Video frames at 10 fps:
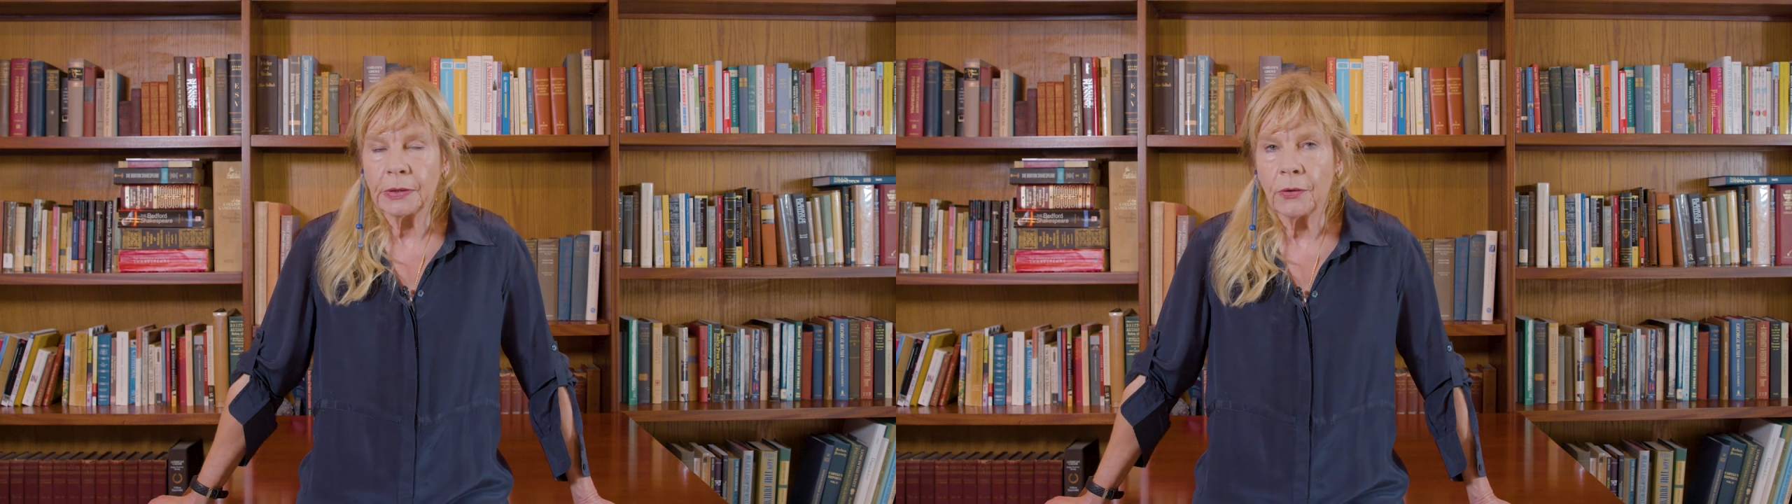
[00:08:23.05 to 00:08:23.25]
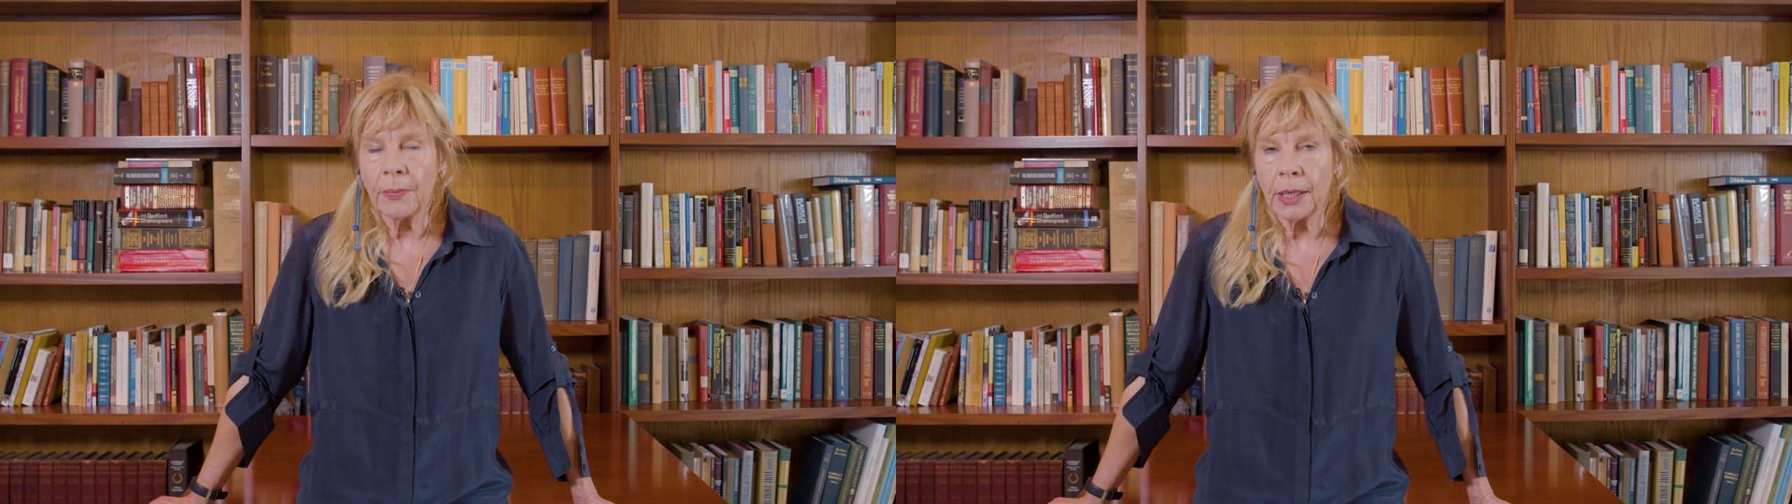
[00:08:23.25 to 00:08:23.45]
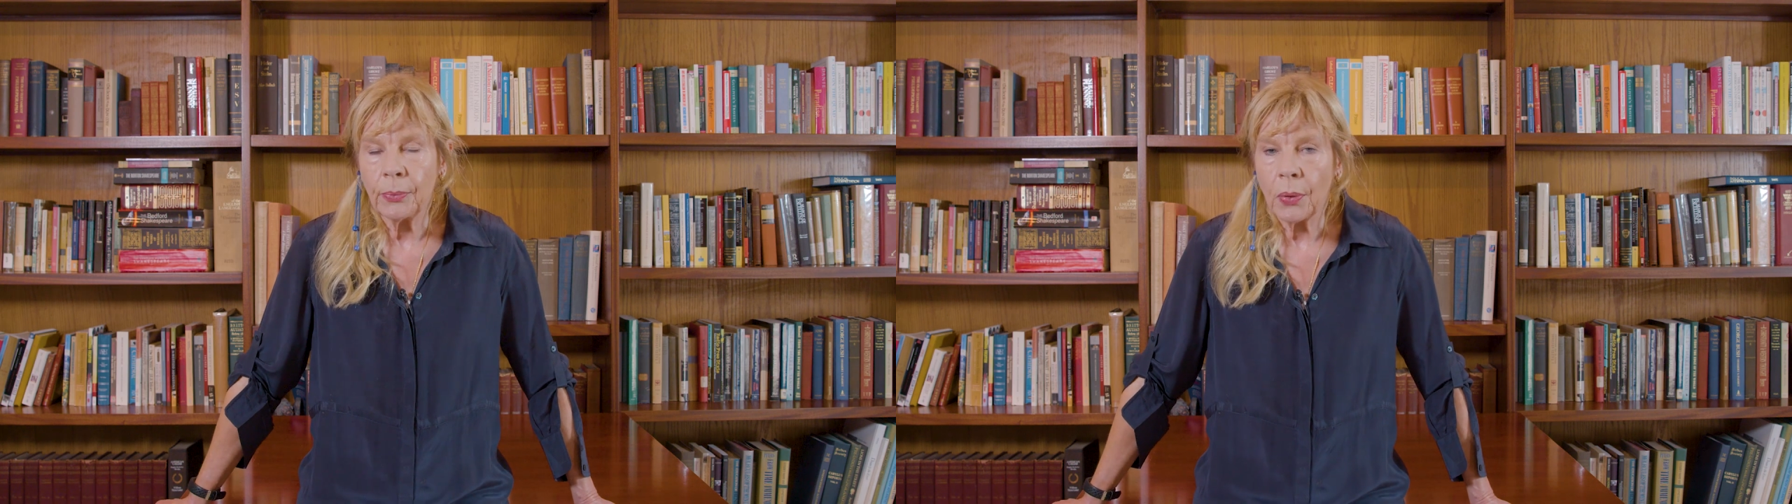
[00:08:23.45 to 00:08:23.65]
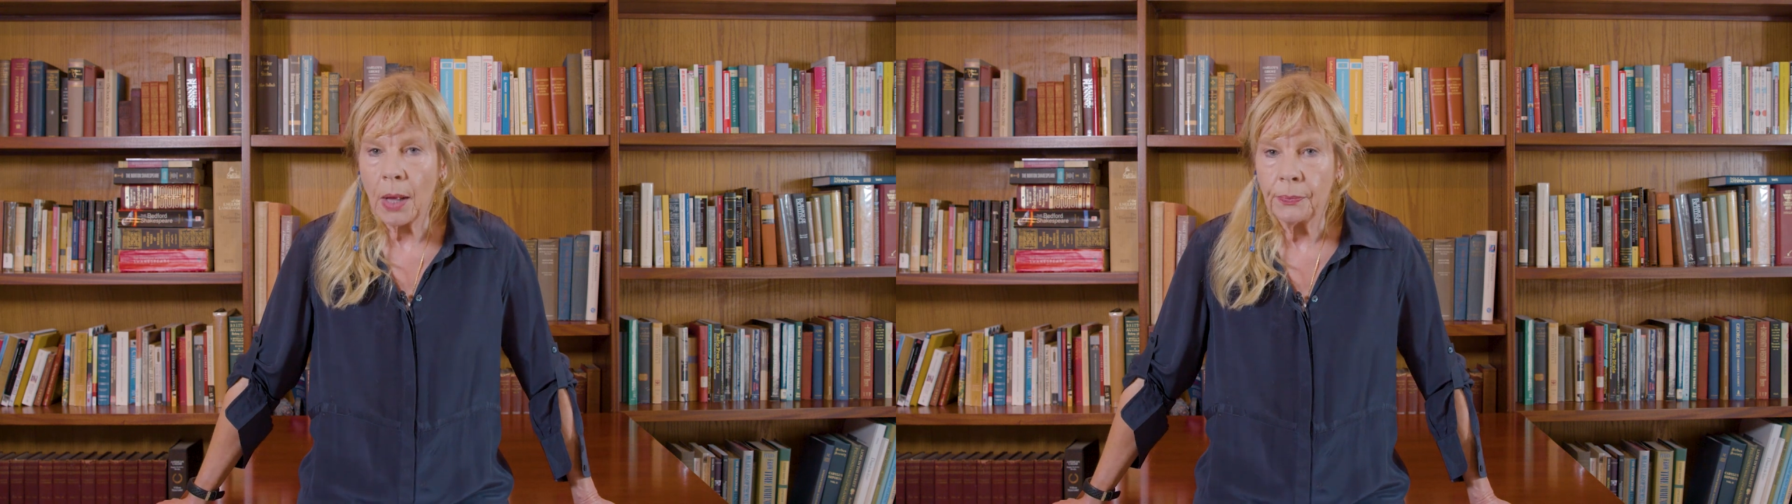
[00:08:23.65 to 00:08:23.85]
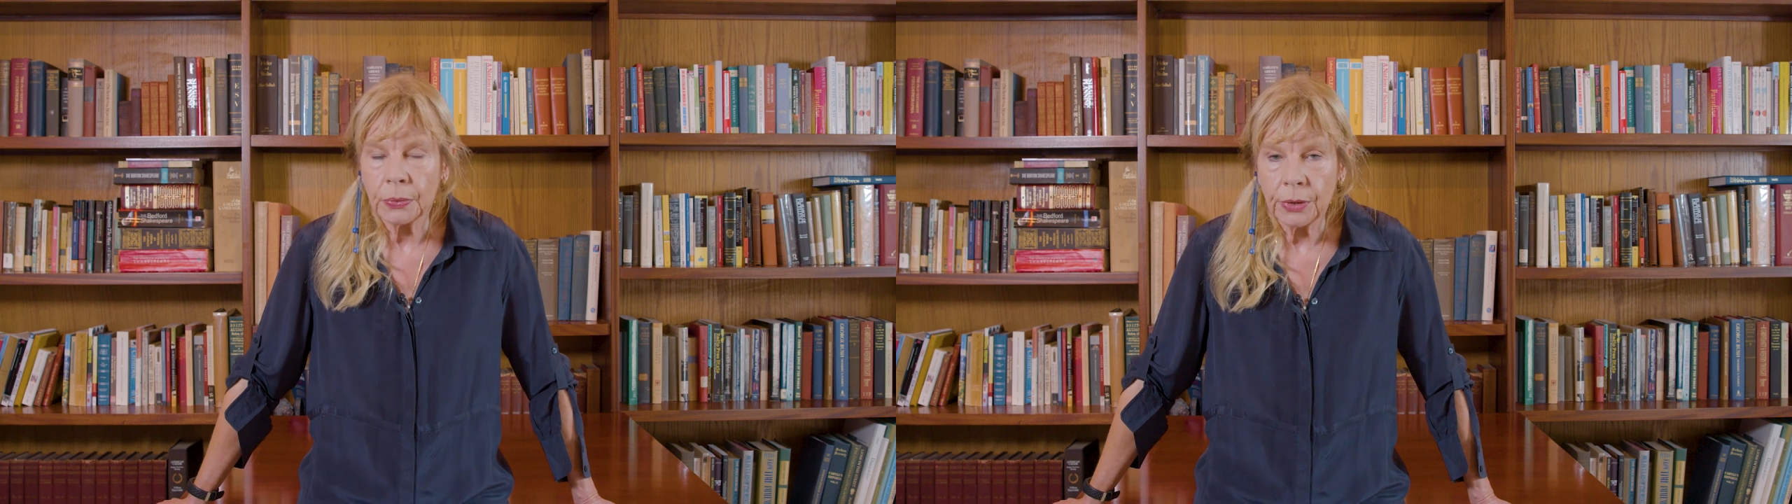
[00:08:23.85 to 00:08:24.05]
there are many
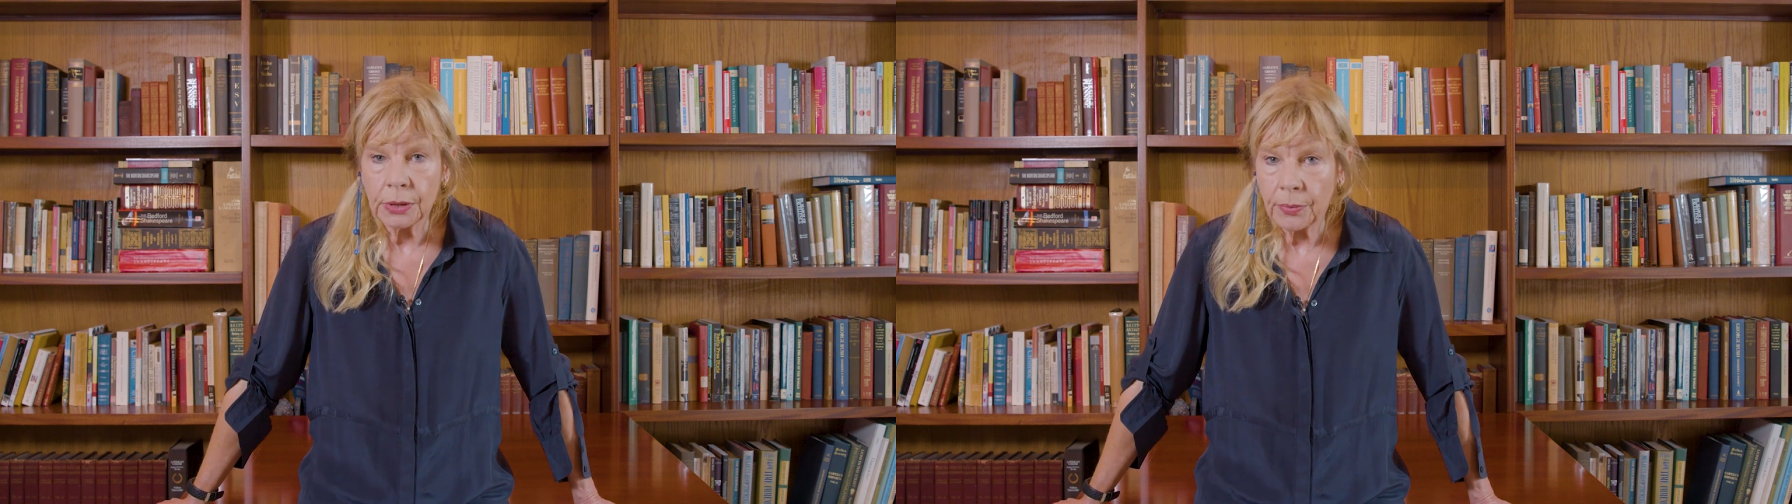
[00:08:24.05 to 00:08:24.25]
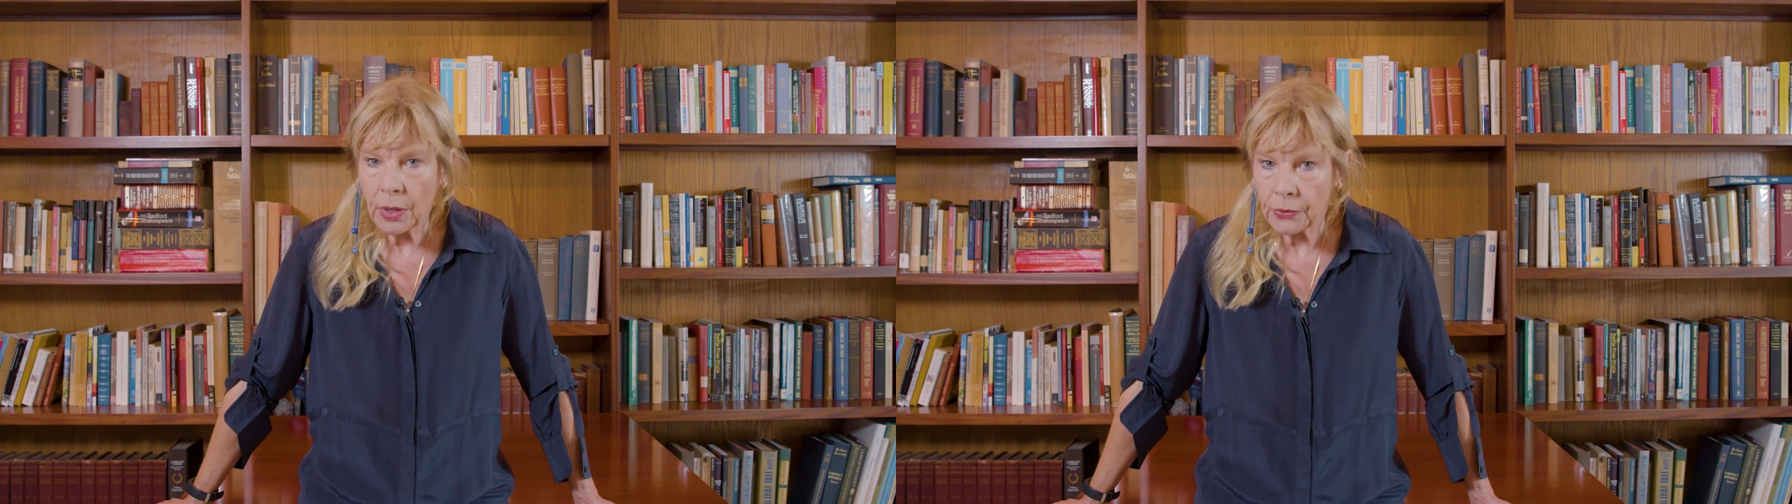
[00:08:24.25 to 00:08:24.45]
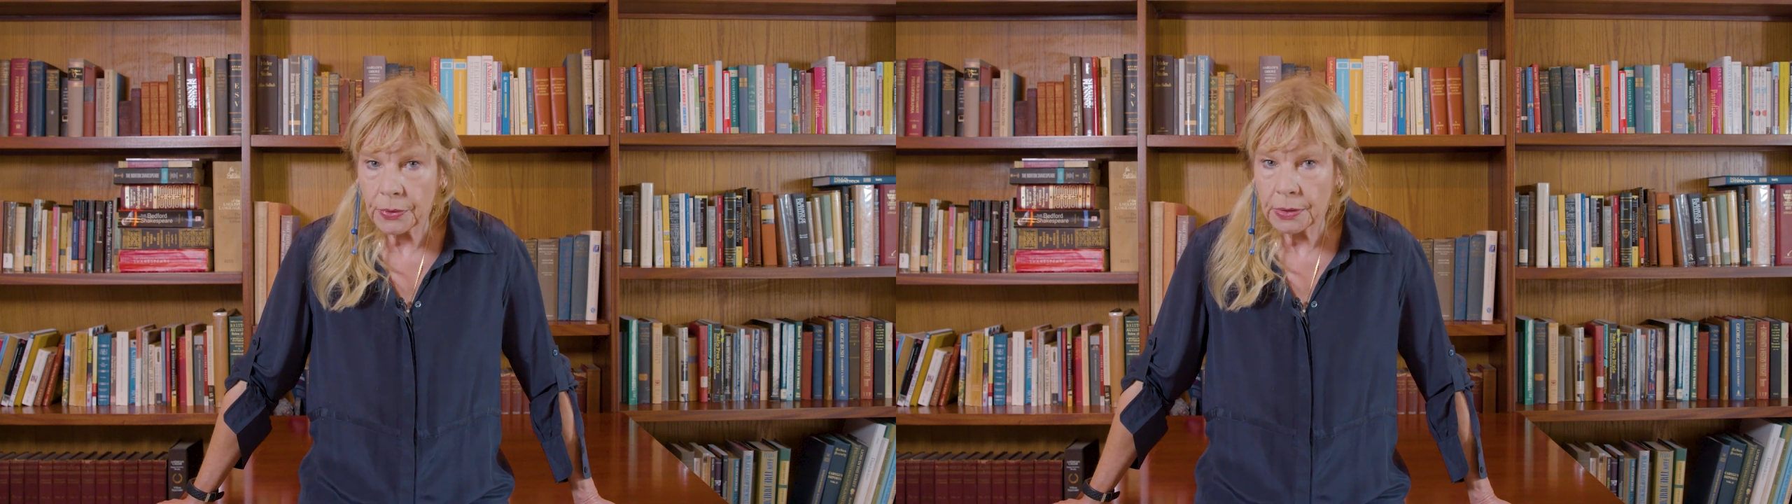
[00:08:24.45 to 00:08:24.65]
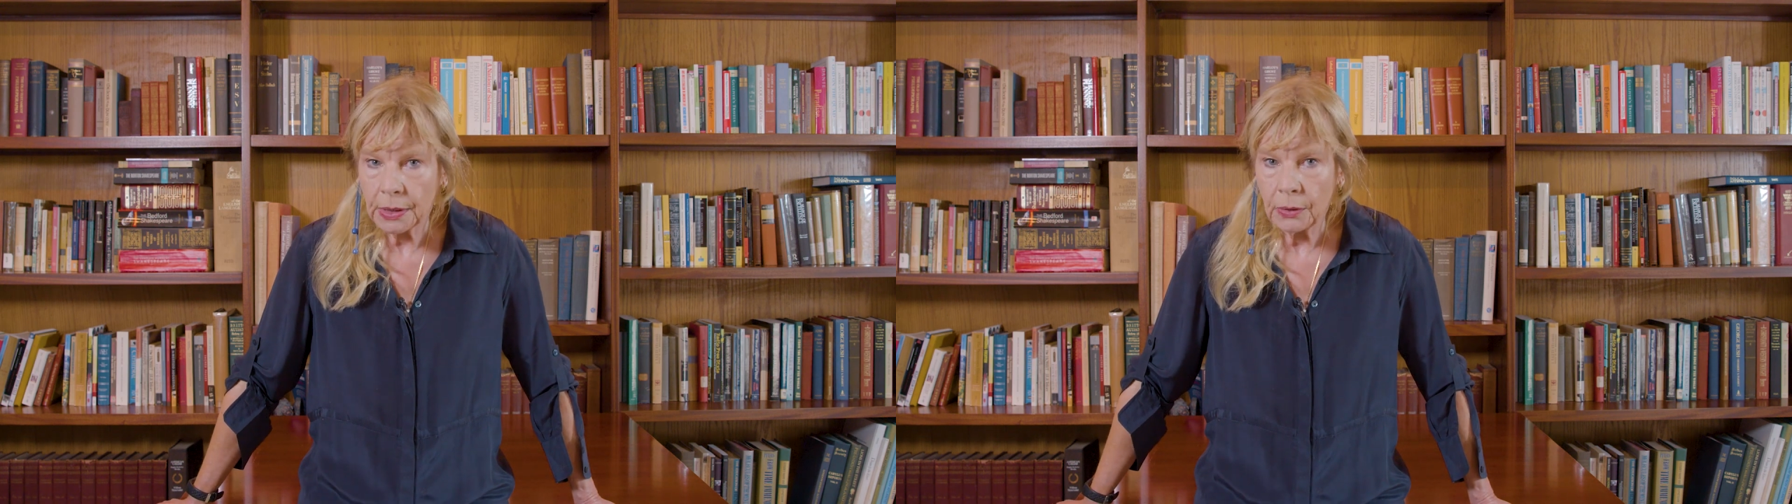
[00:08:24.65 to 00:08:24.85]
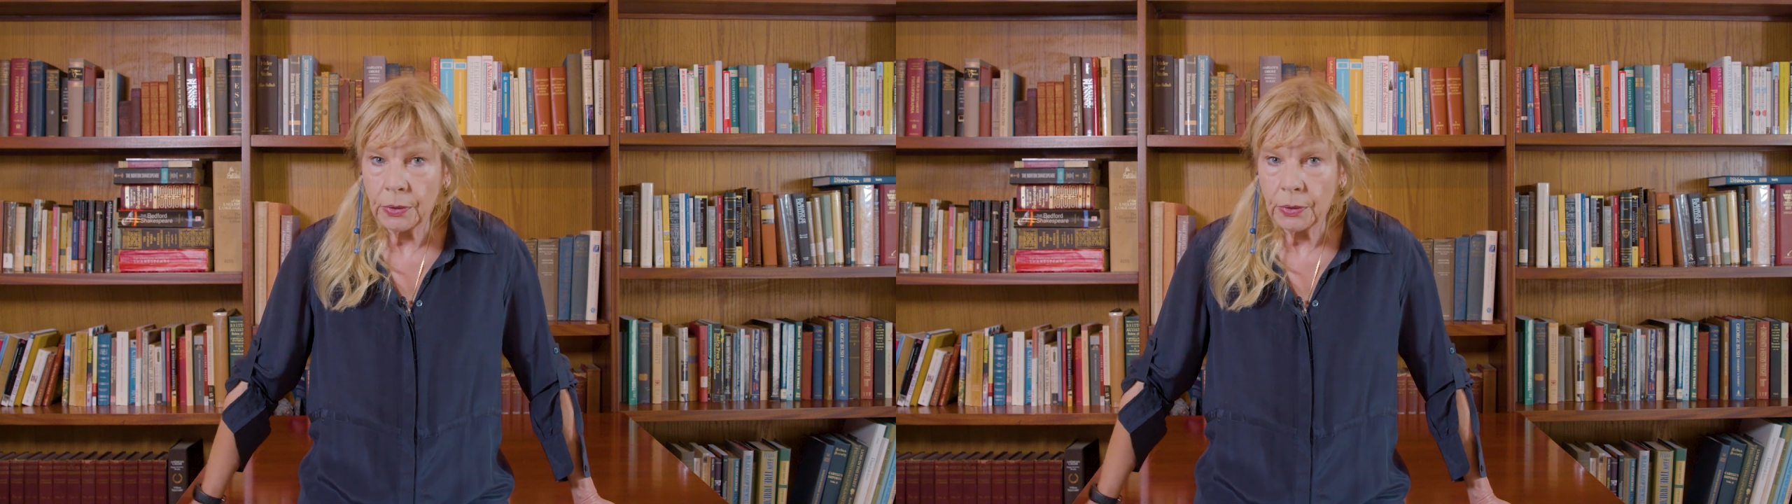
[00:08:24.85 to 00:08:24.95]
problems with democracy,